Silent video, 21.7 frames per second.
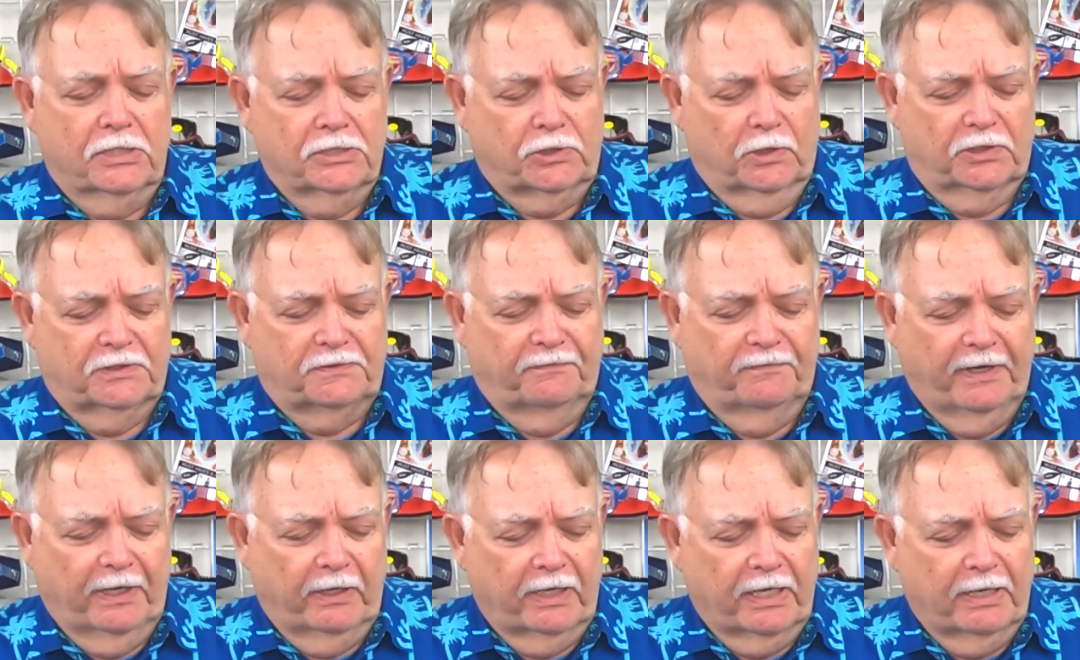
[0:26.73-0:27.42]
So it's
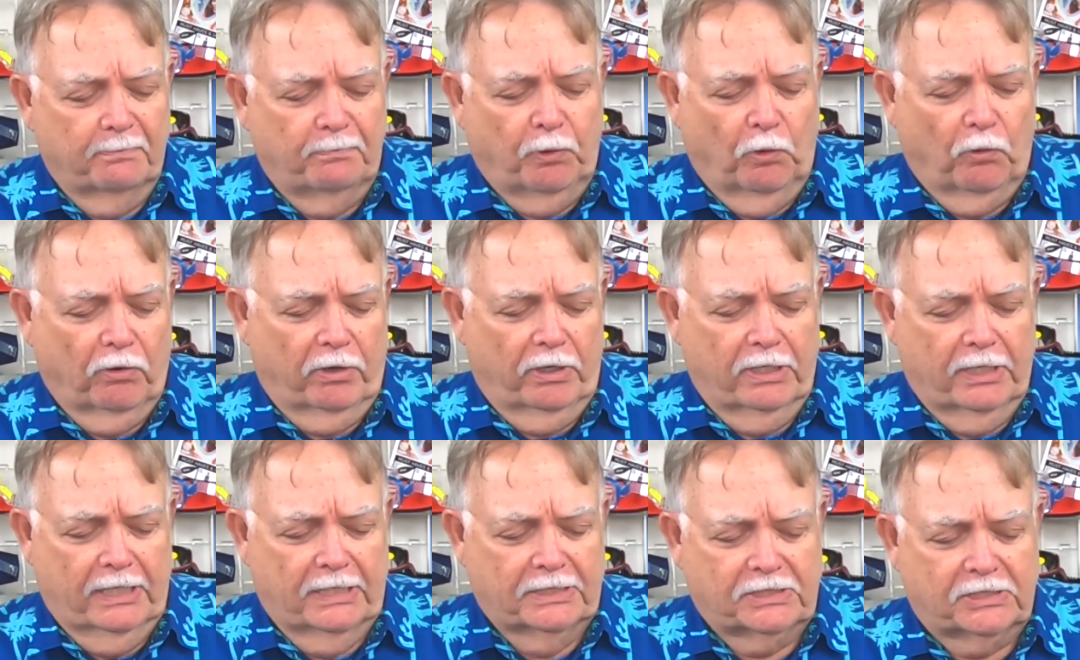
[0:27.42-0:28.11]
very
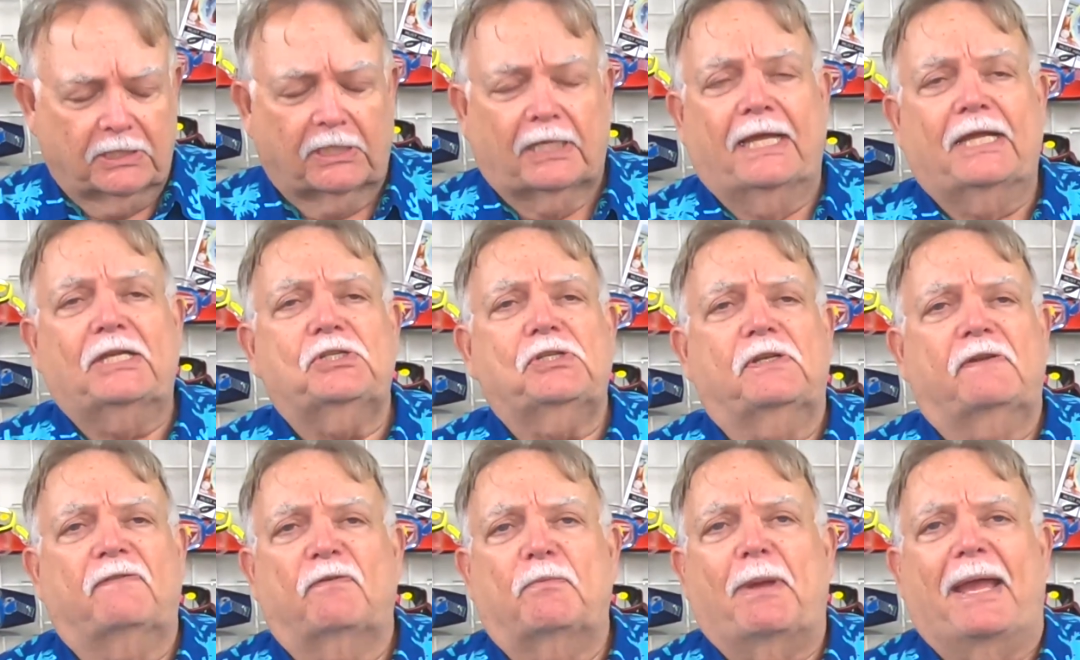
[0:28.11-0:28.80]
important in
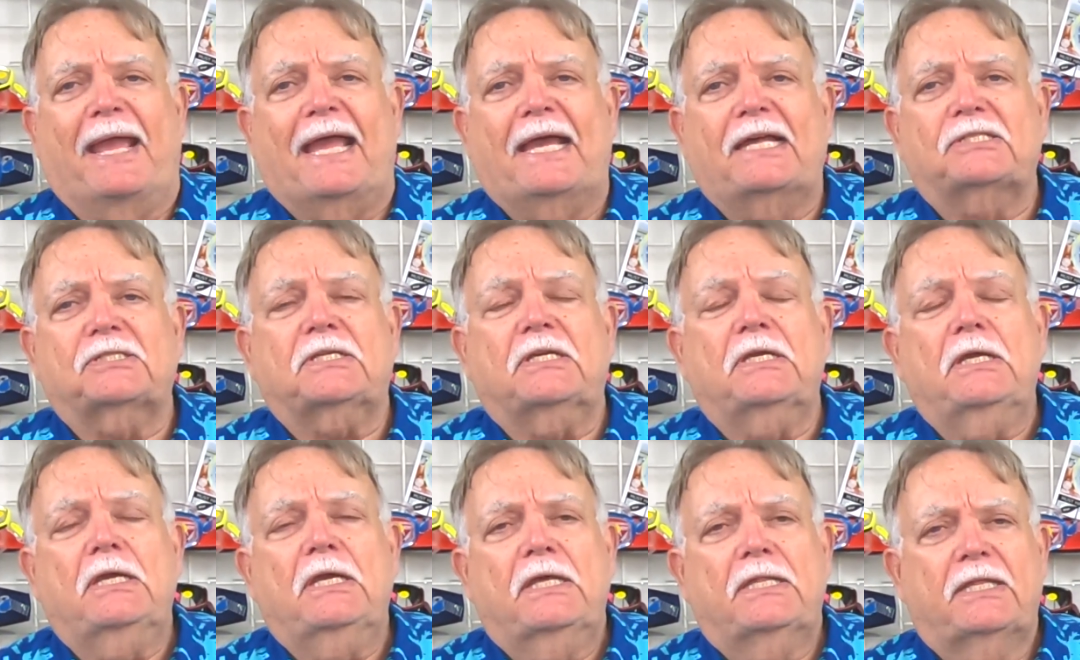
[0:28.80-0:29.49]
selection of a
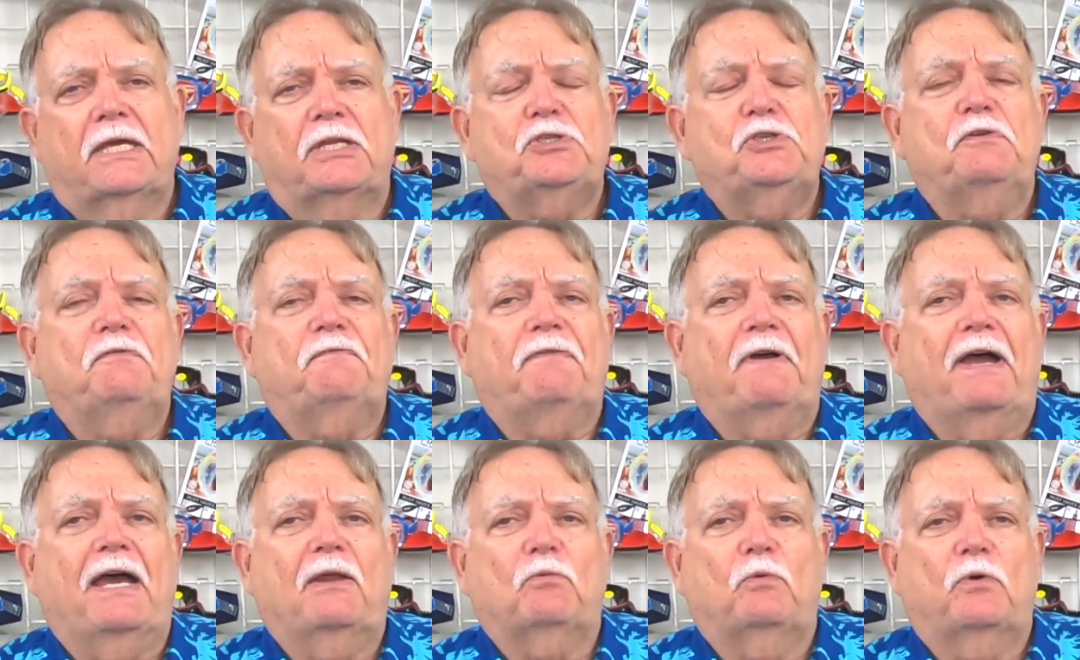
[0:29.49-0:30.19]
mask that you
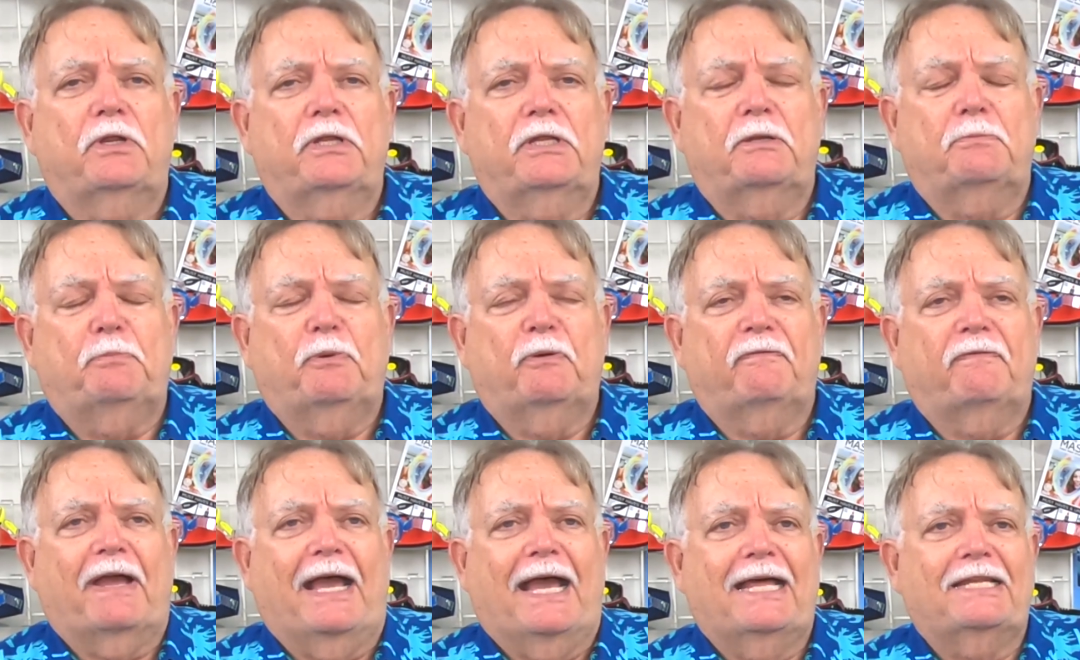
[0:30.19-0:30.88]
find one that
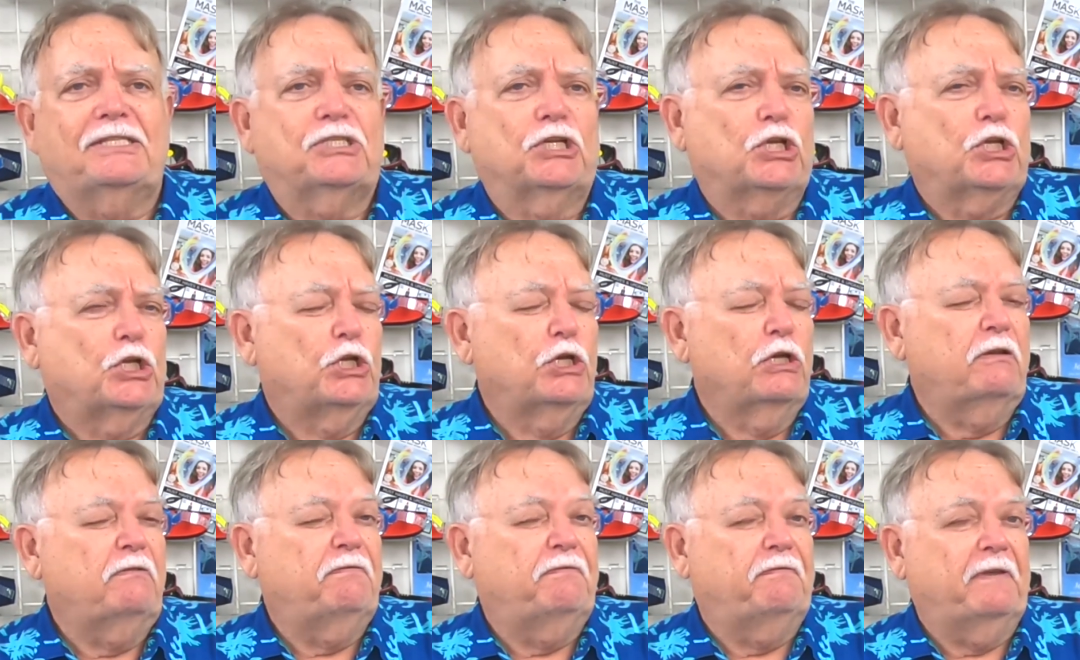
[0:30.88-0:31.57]
provides a
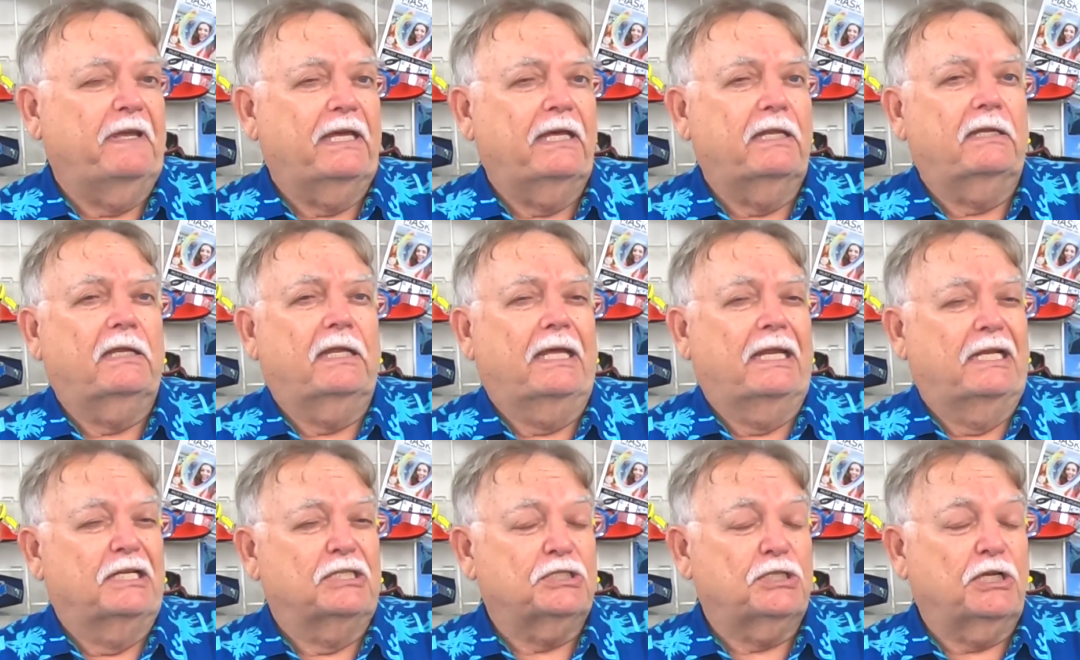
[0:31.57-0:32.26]
good fit
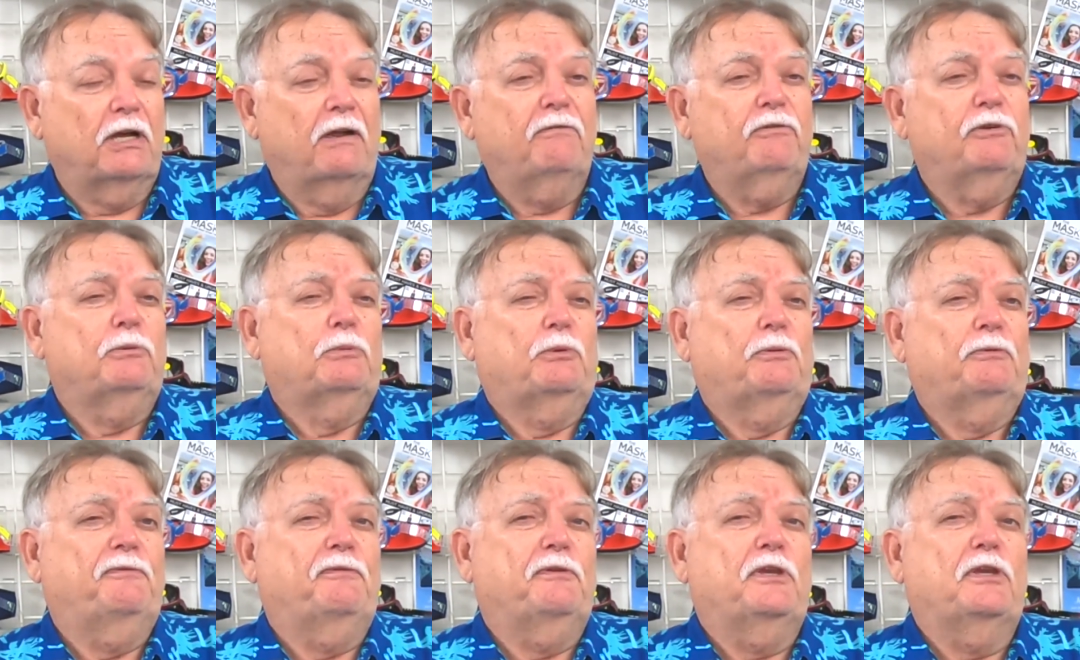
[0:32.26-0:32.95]
and is
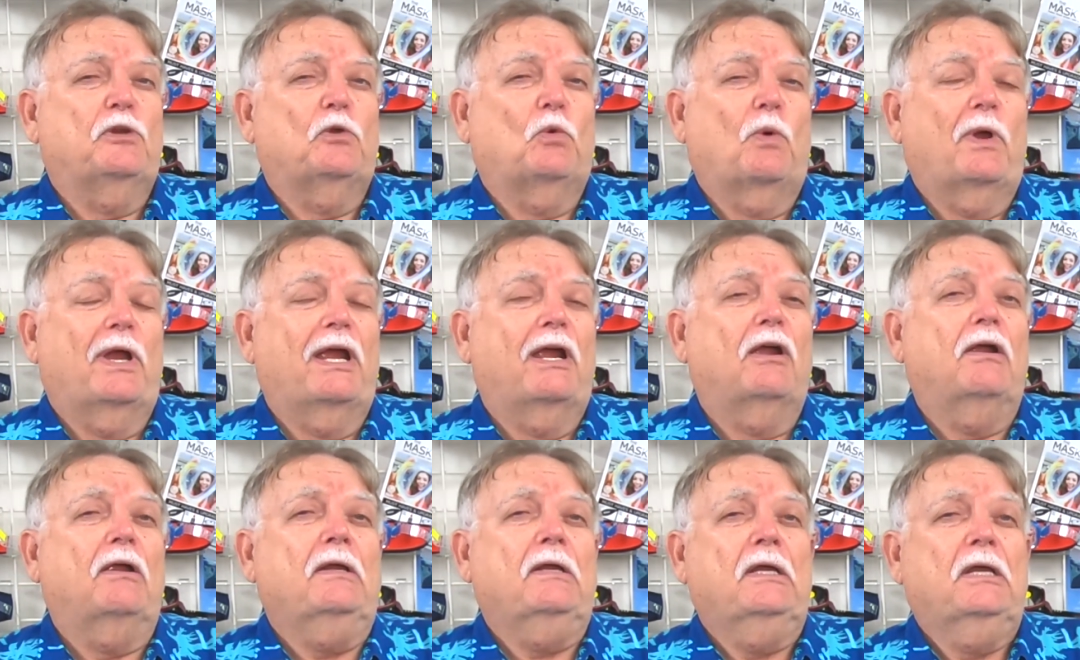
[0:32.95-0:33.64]
comfortable for you to
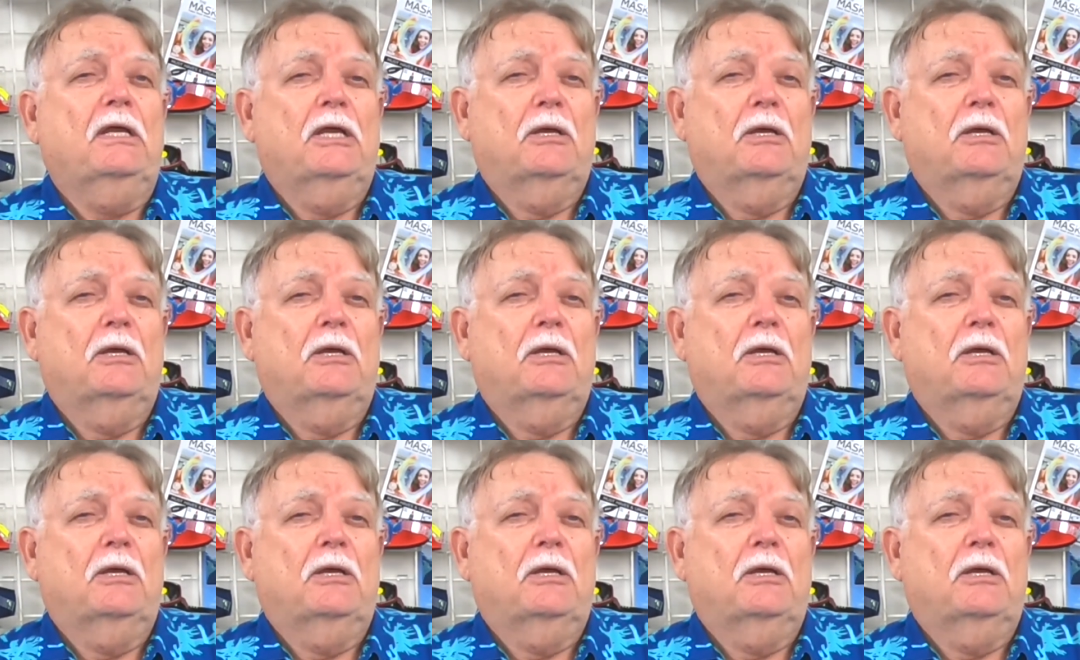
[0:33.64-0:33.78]
wear,